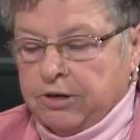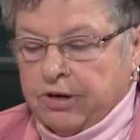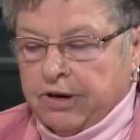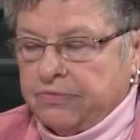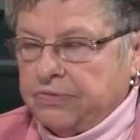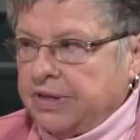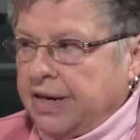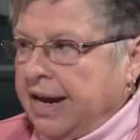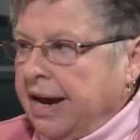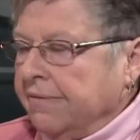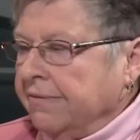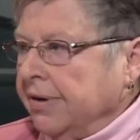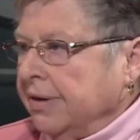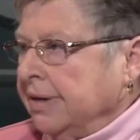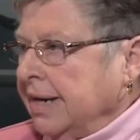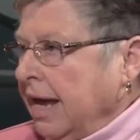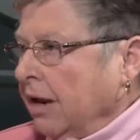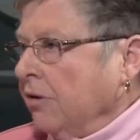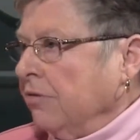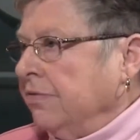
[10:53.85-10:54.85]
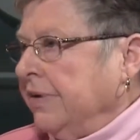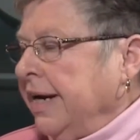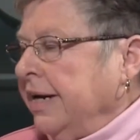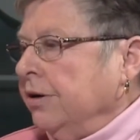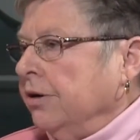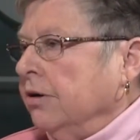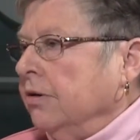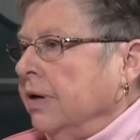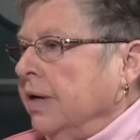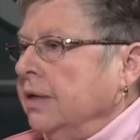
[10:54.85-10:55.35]
You have to have an
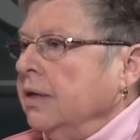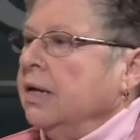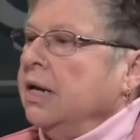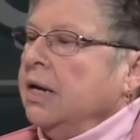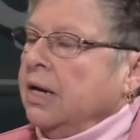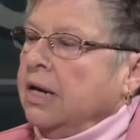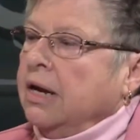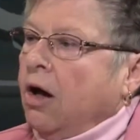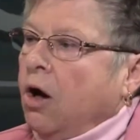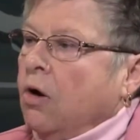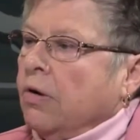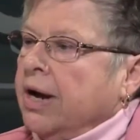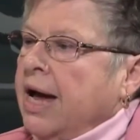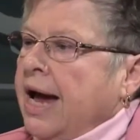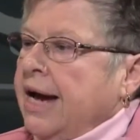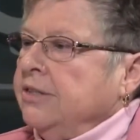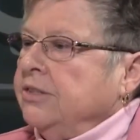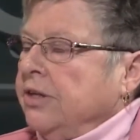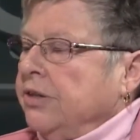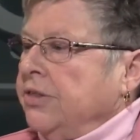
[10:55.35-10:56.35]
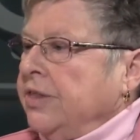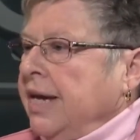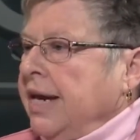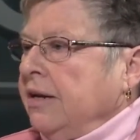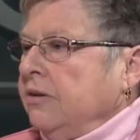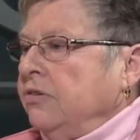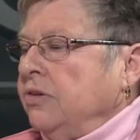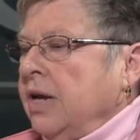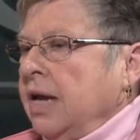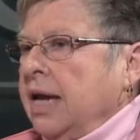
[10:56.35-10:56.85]
elevator and all kinds of
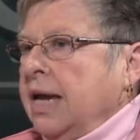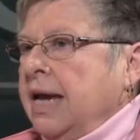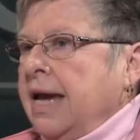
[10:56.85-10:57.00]
things.